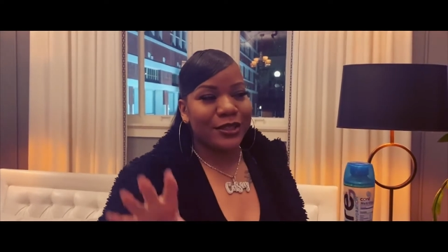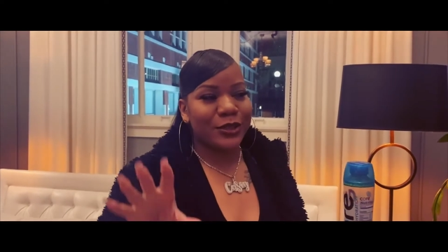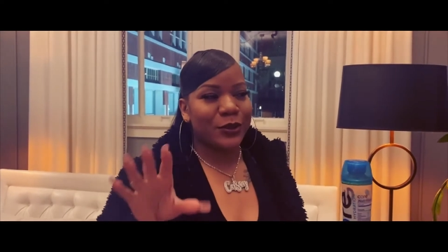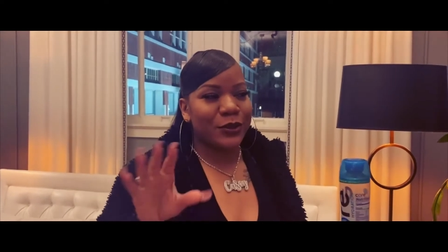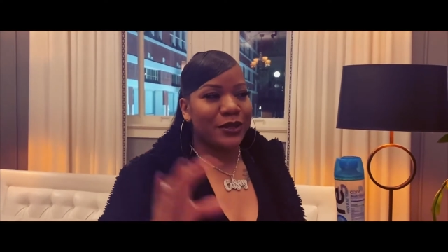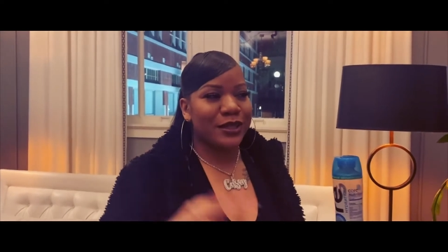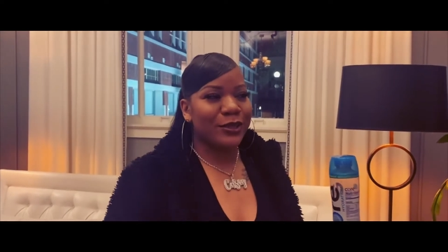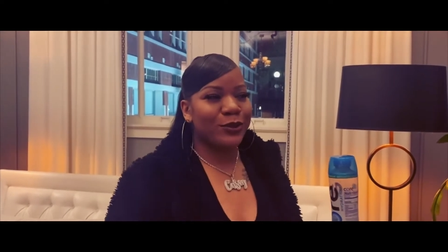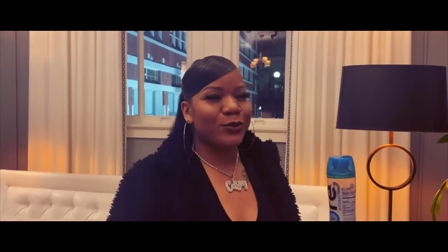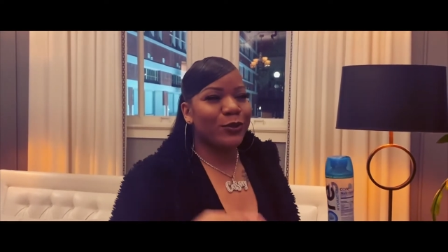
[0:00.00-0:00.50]

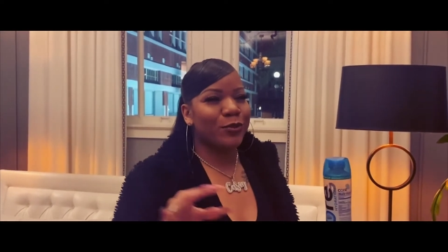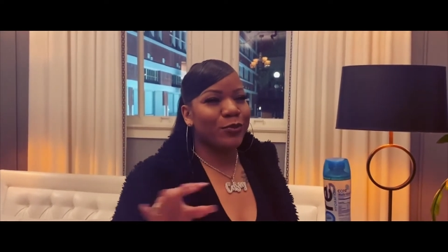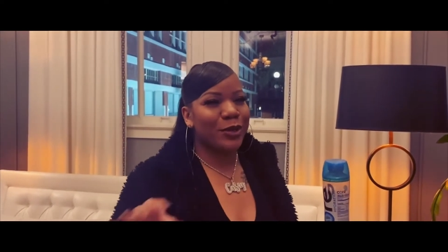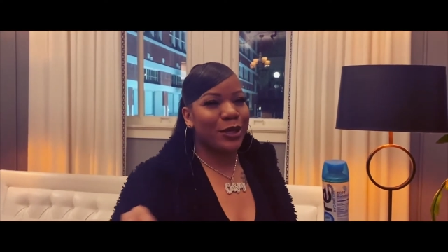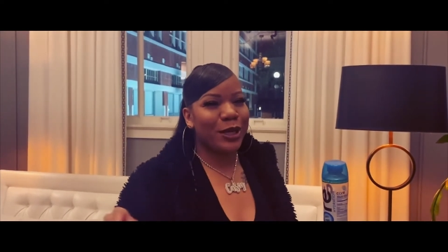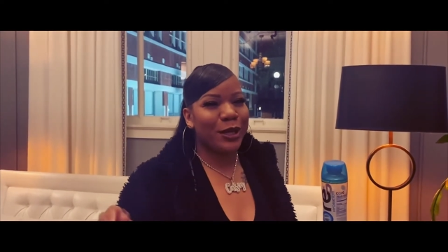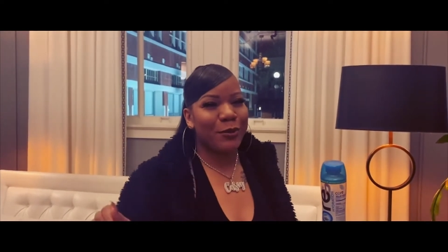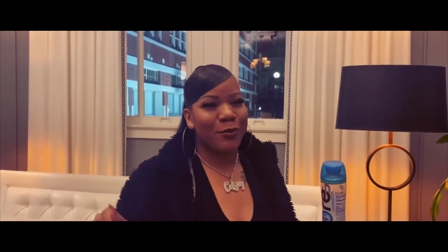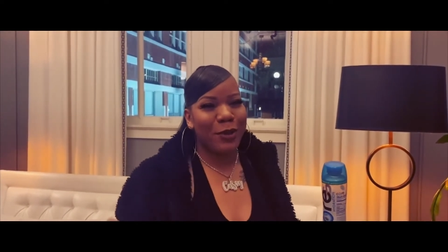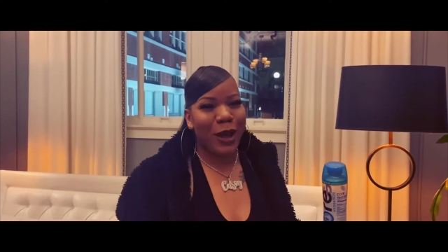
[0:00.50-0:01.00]
so this will
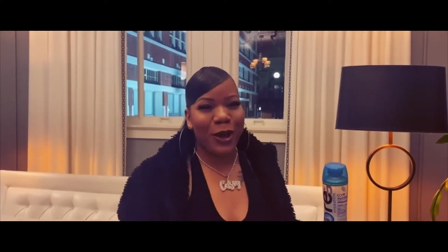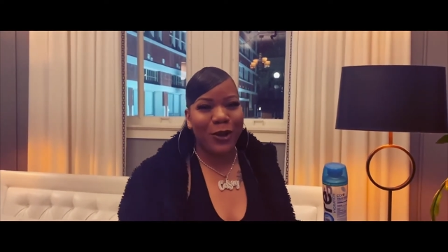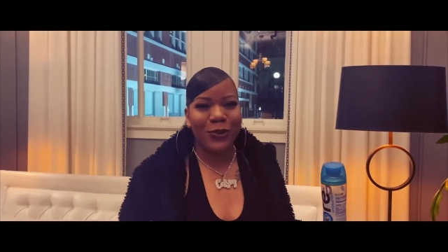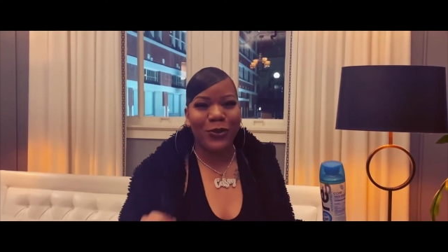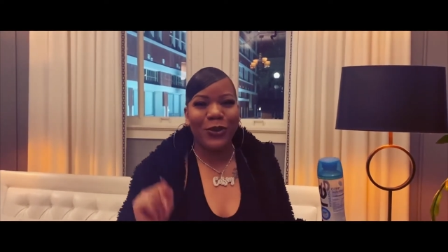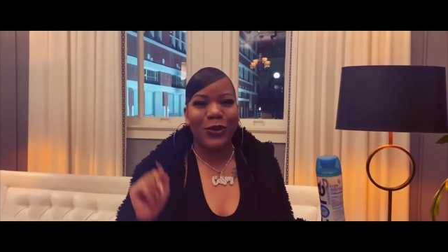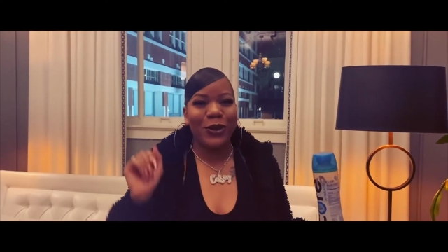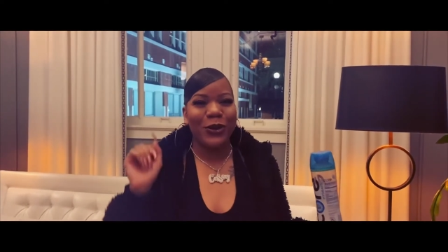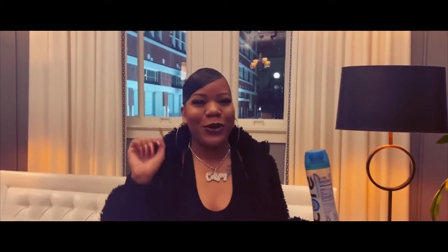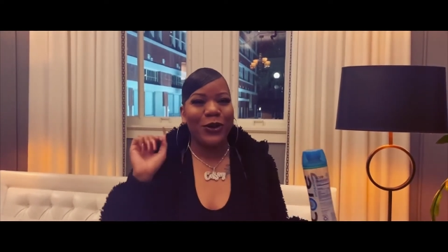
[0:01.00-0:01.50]
be
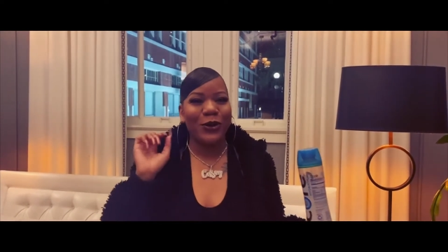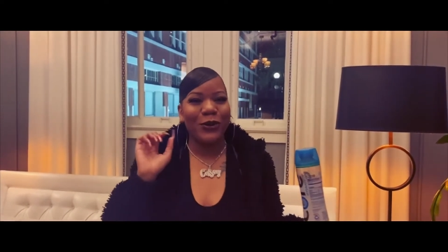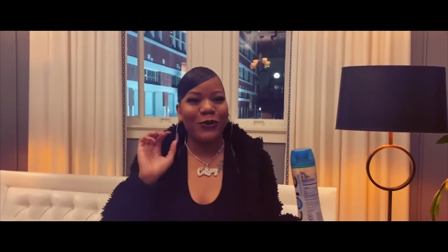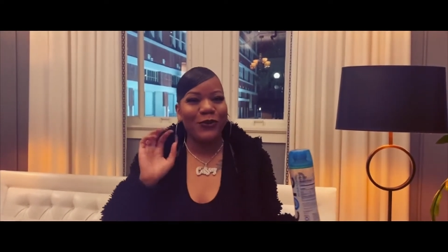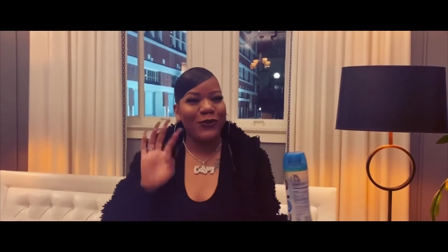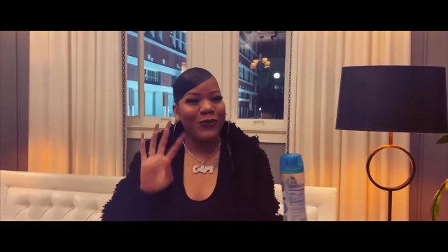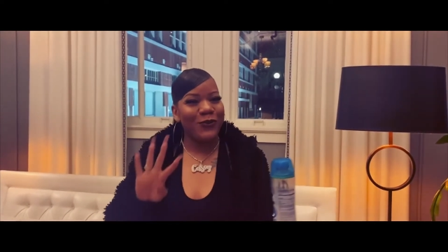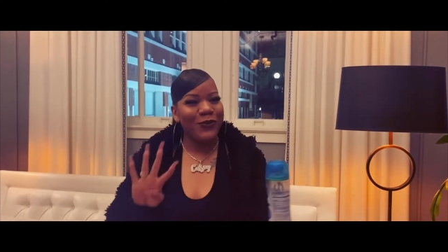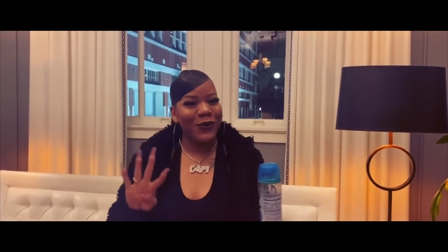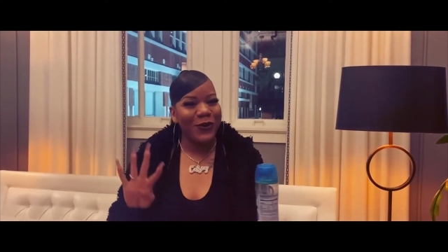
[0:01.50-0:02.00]
about
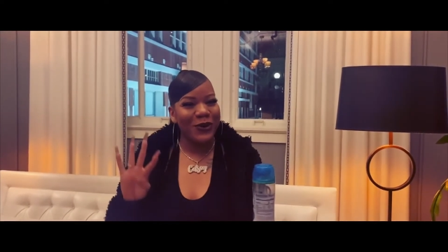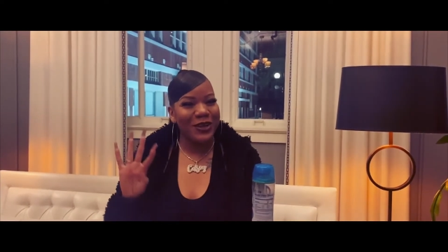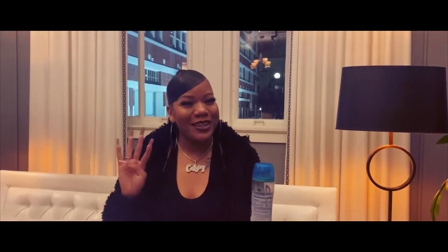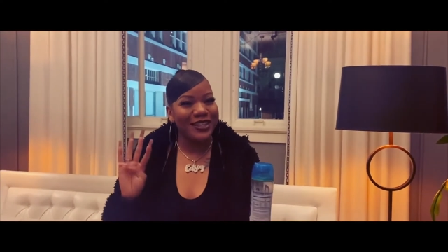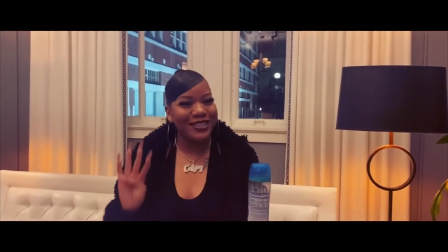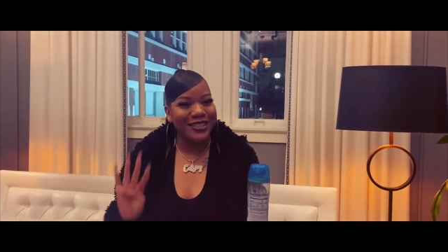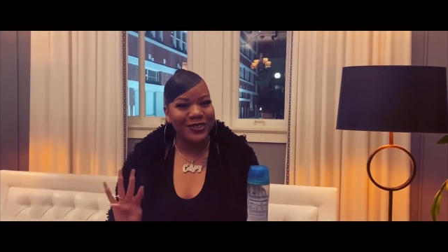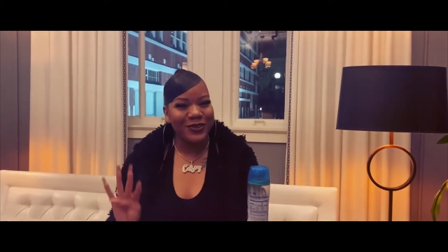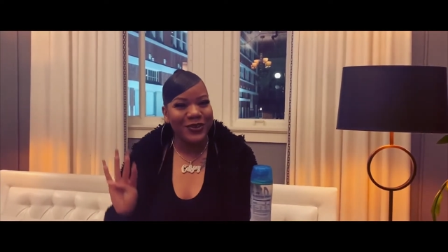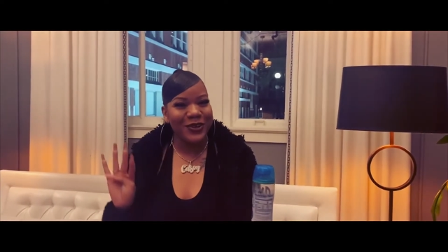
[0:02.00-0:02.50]
the
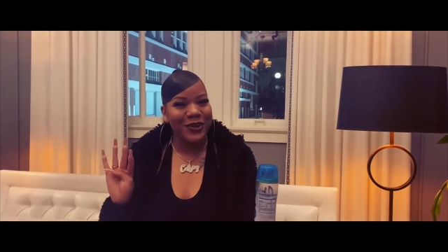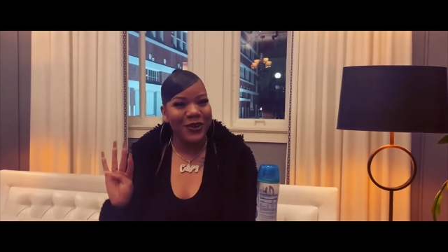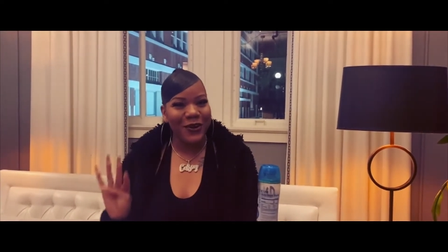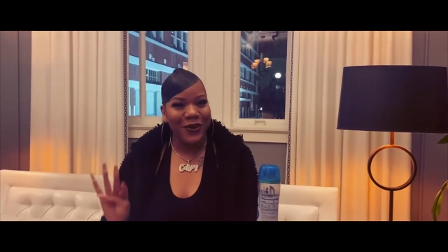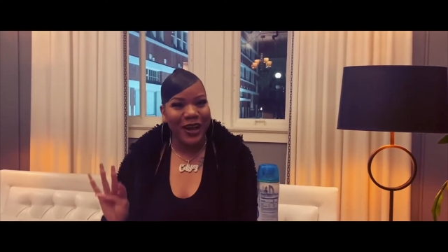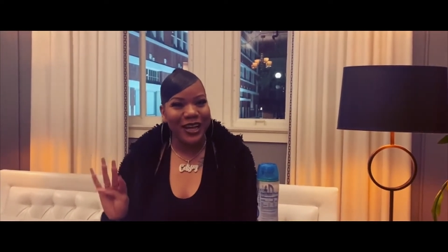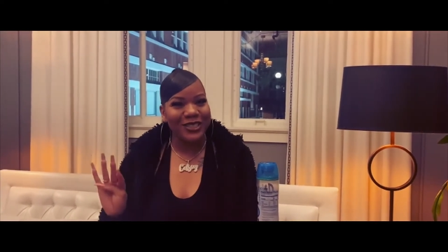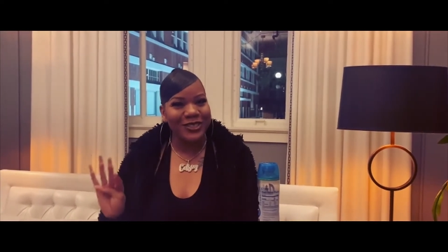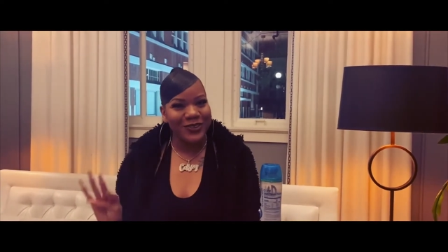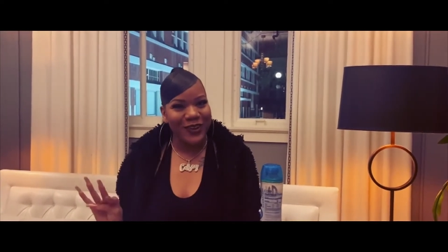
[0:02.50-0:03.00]
fourth
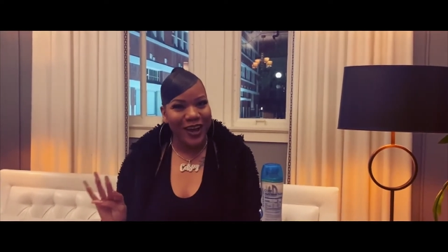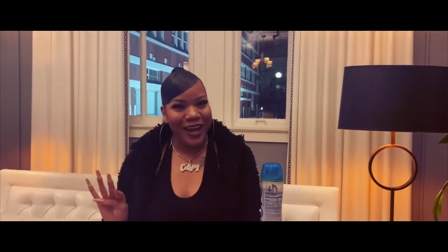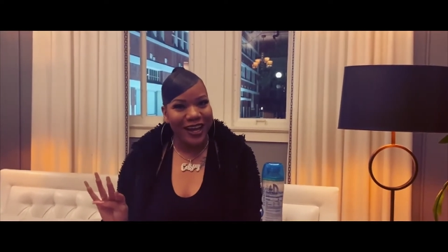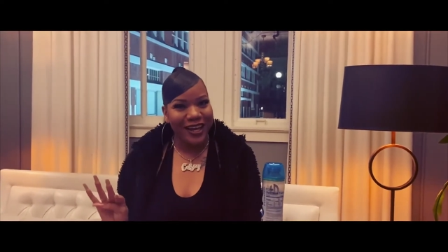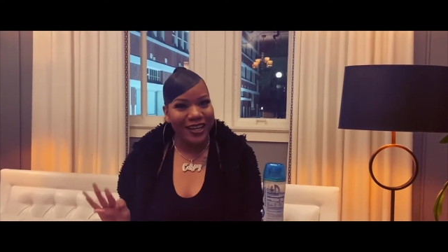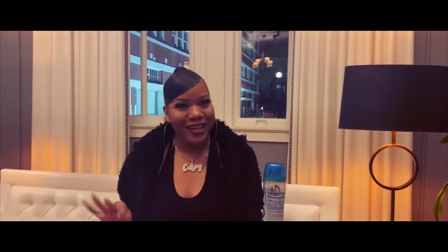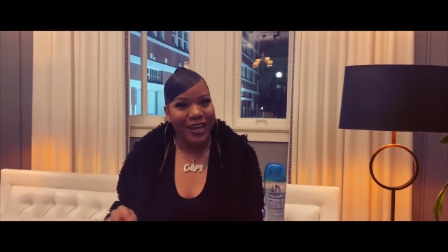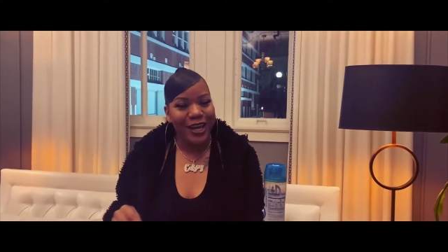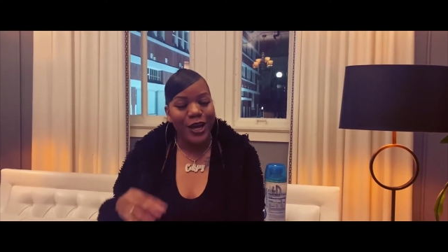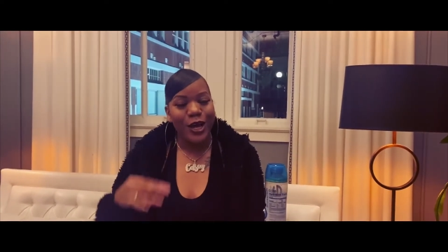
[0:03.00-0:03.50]
studio I try.